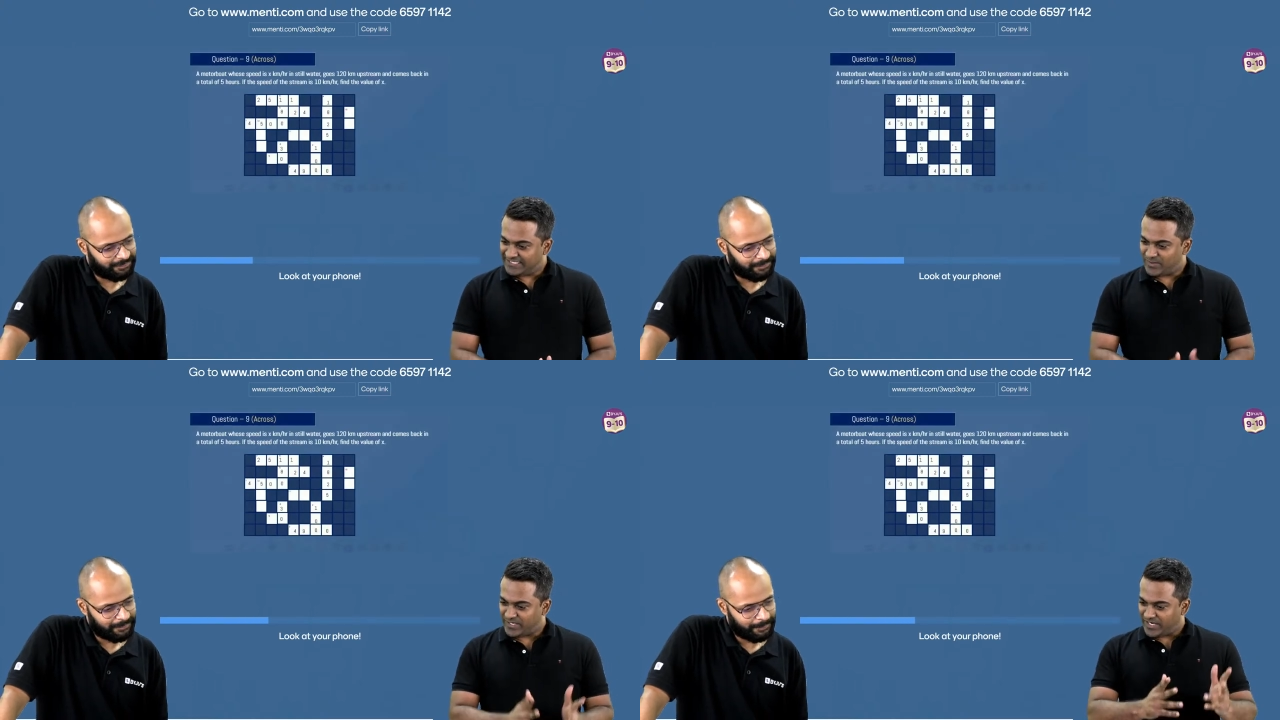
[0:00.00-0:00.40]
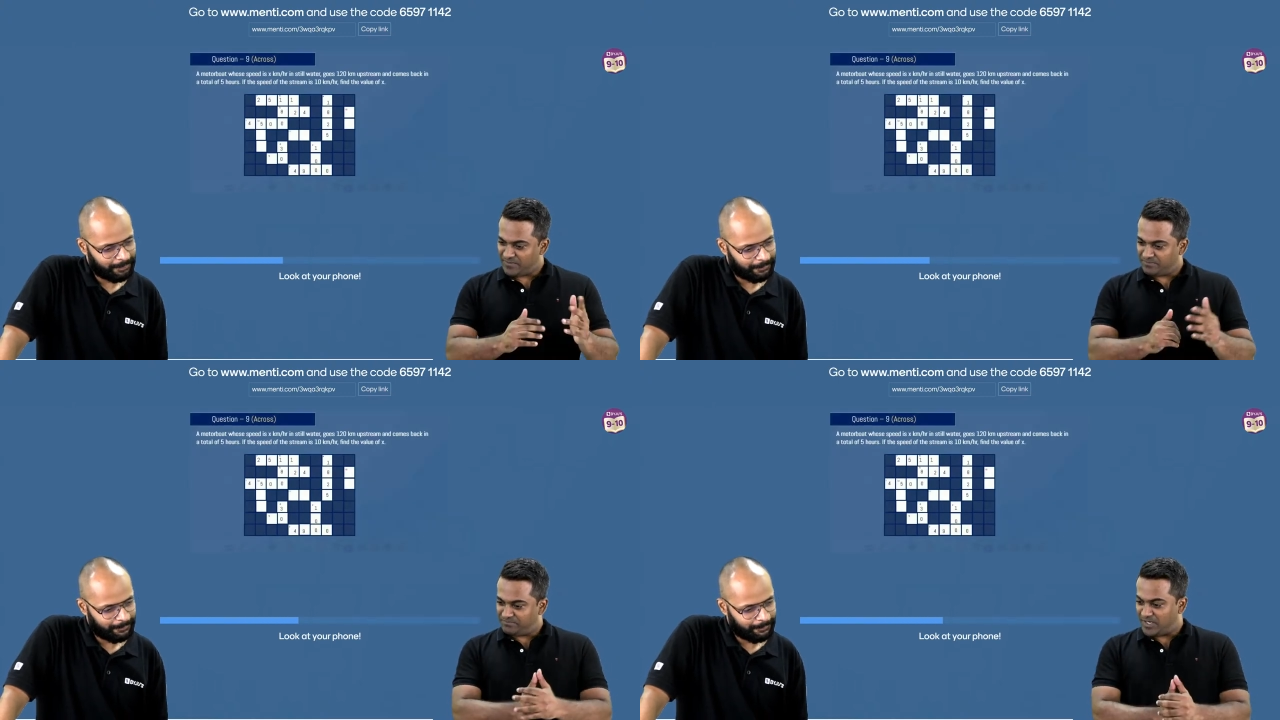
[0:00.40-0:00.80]
Speaker 1: Okay,
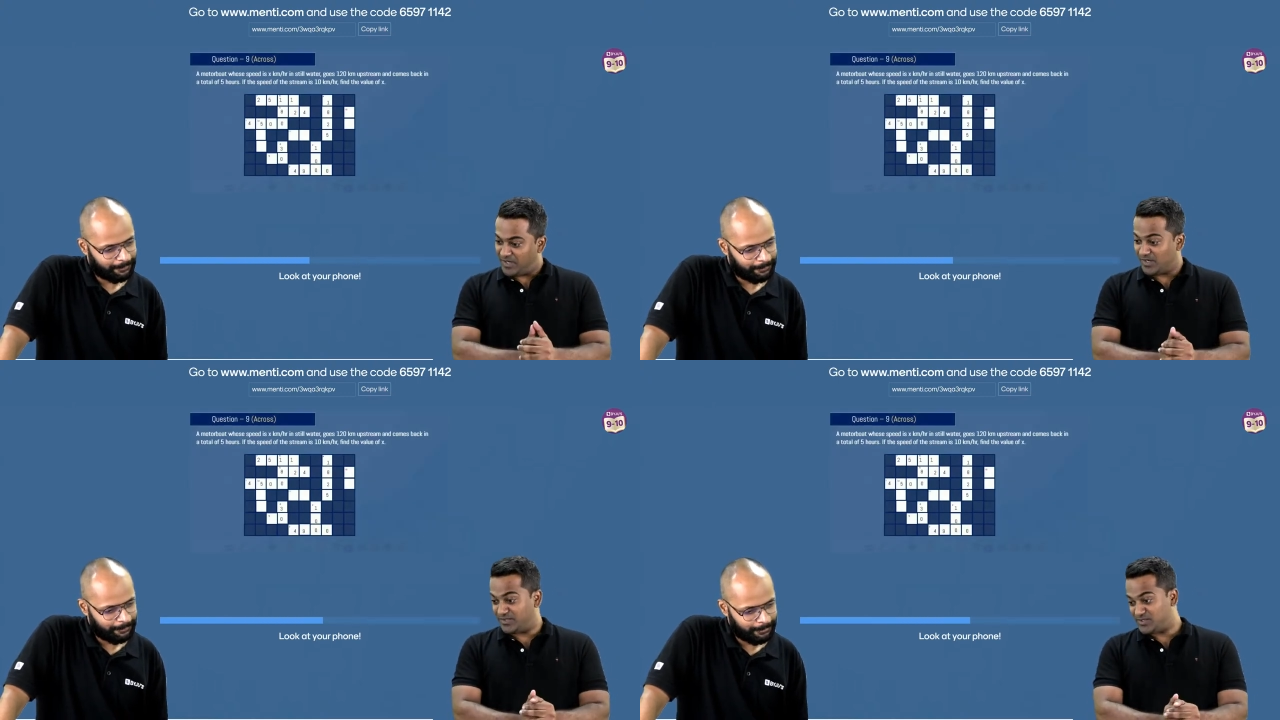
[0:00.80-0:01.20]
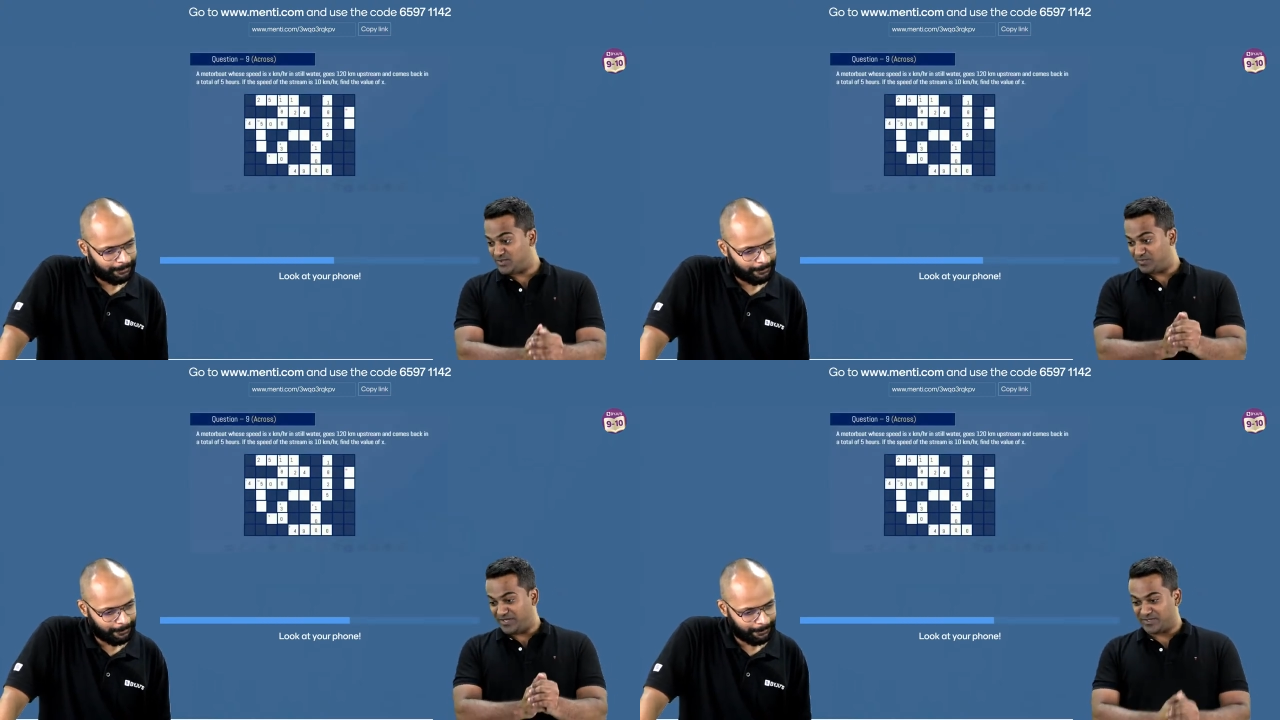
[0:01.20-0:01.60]
this
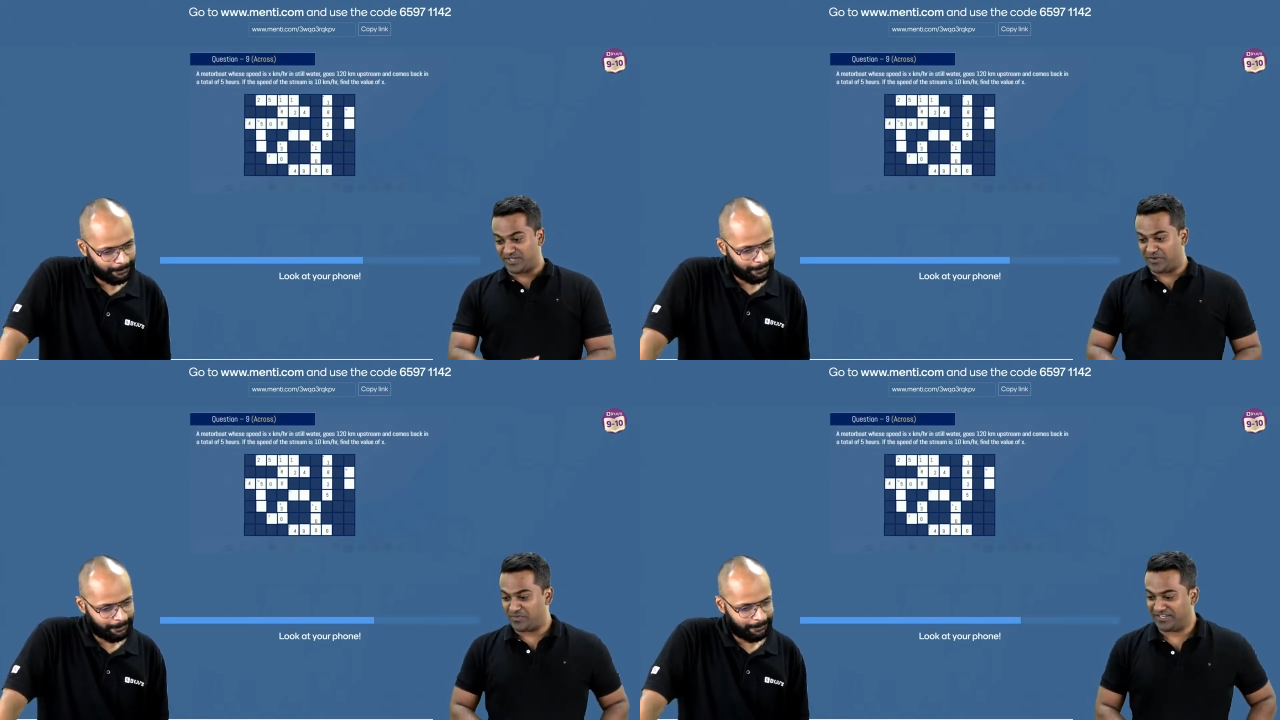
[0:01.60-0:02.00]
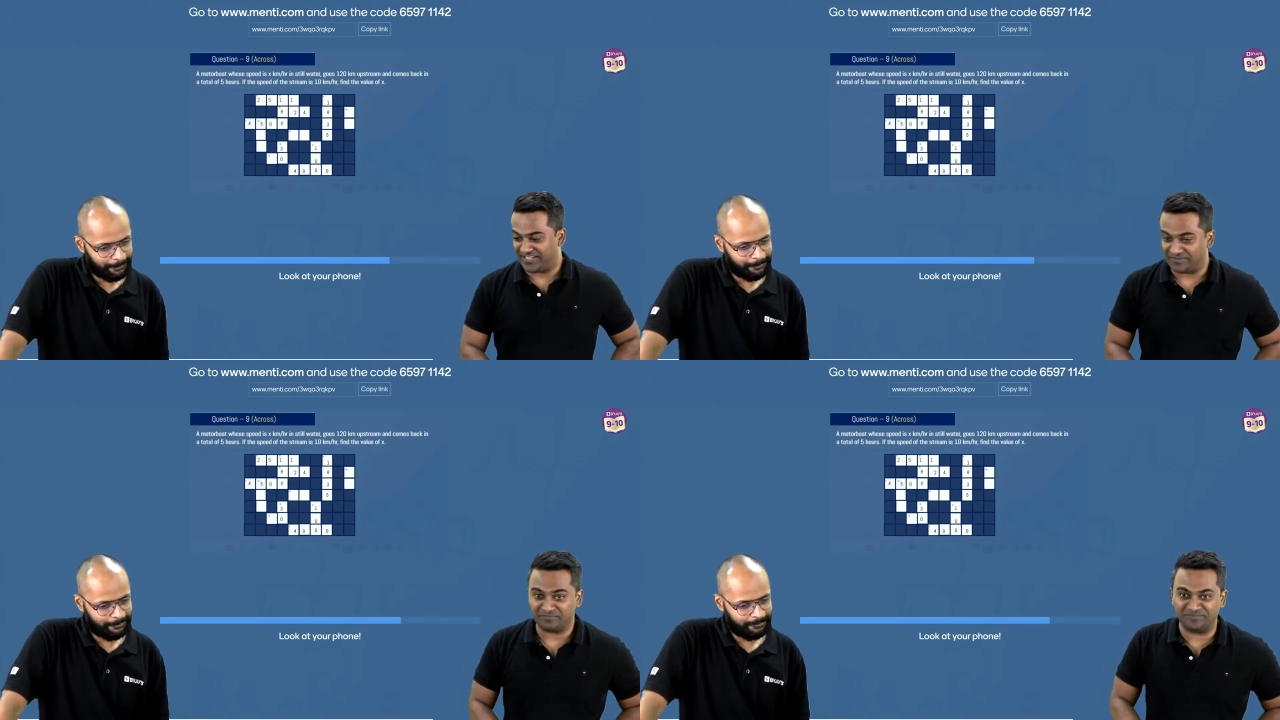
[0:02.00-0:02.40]
should be a tricky one,
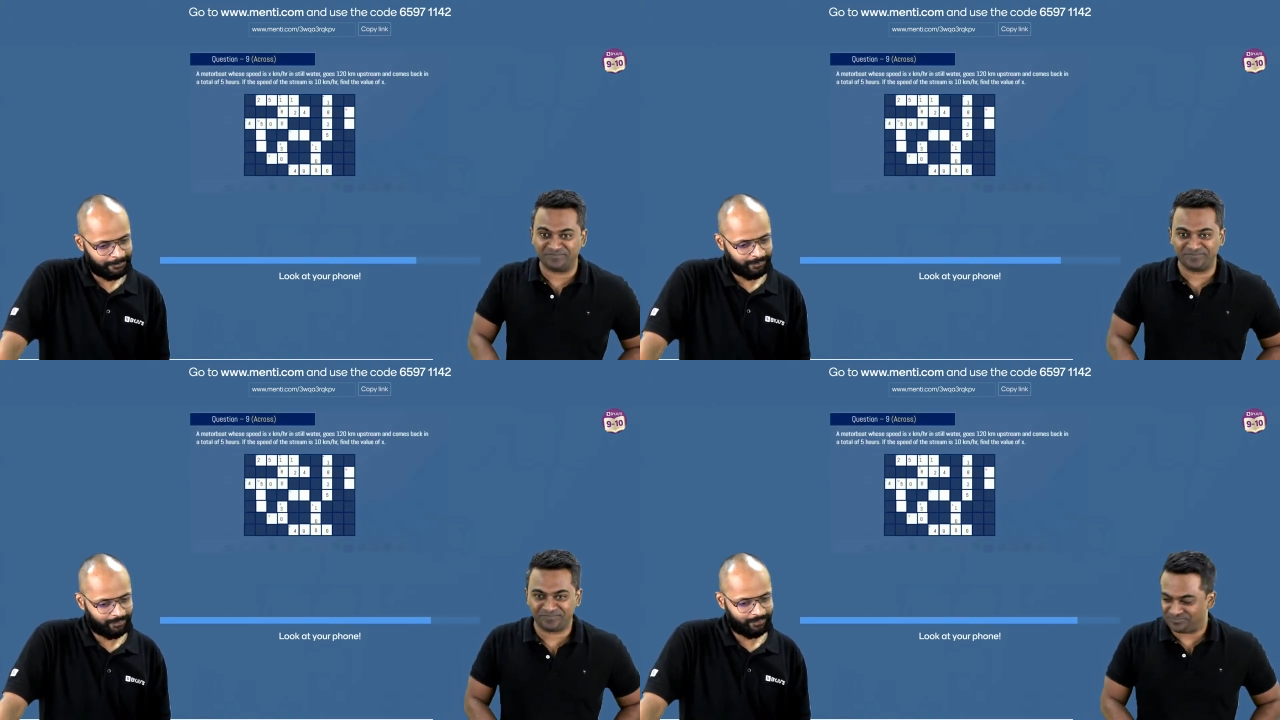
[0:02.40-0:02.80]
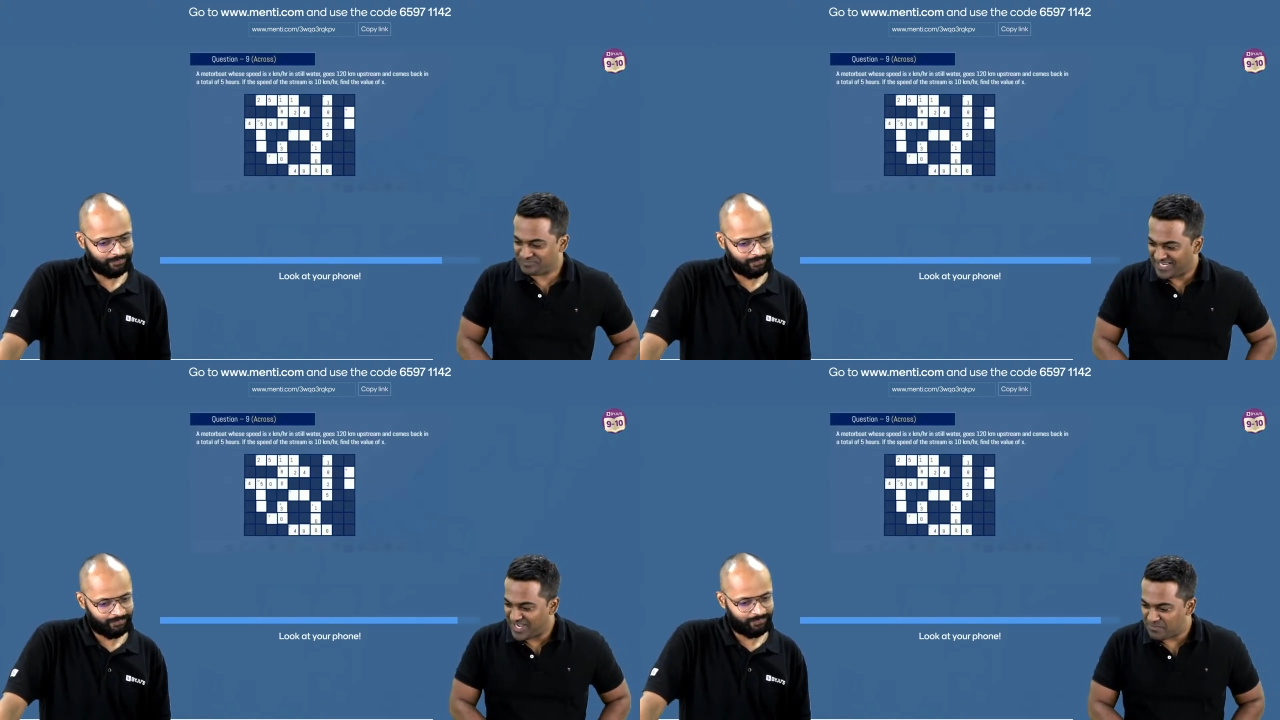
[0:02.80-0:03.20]
yeah?
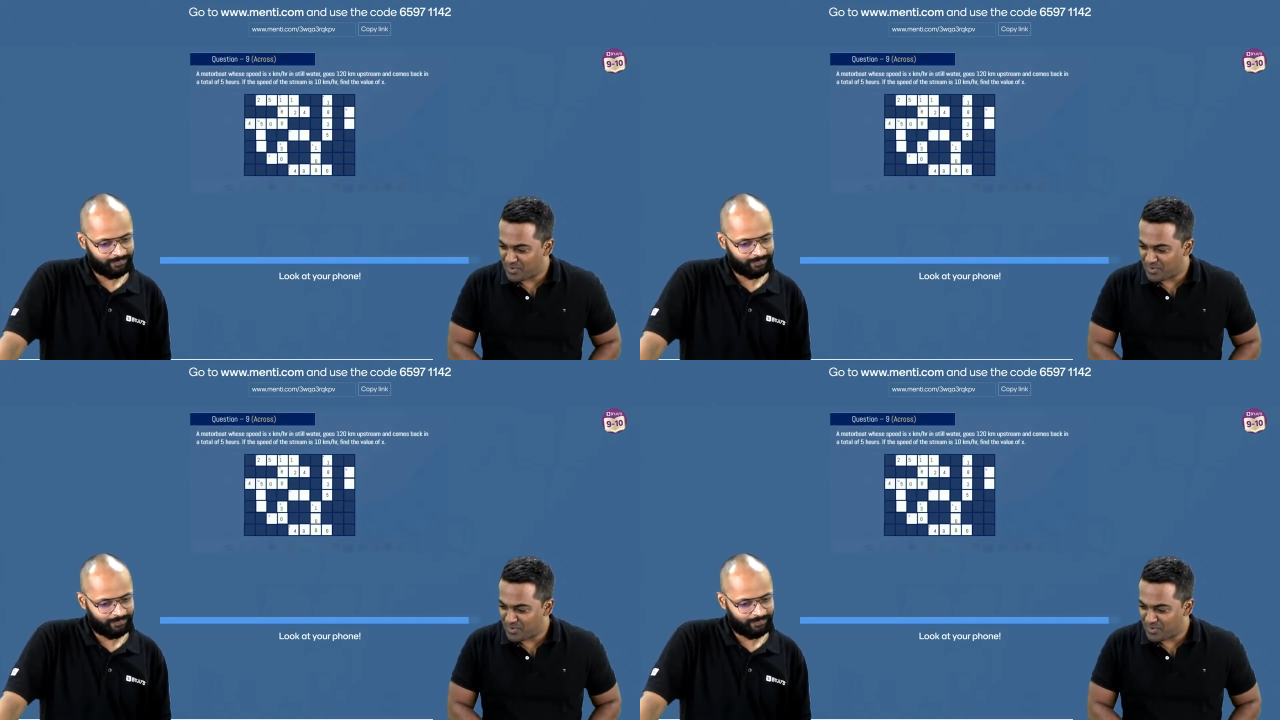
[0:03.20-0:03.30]
A